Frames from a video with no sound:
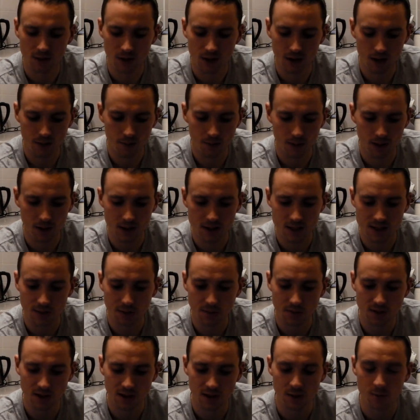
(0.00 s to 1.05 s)
quick. But then some
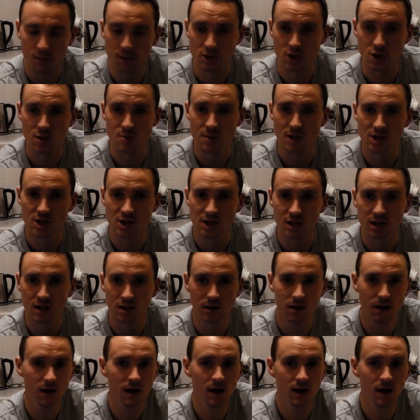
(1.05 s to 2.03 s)
people say you put too much in,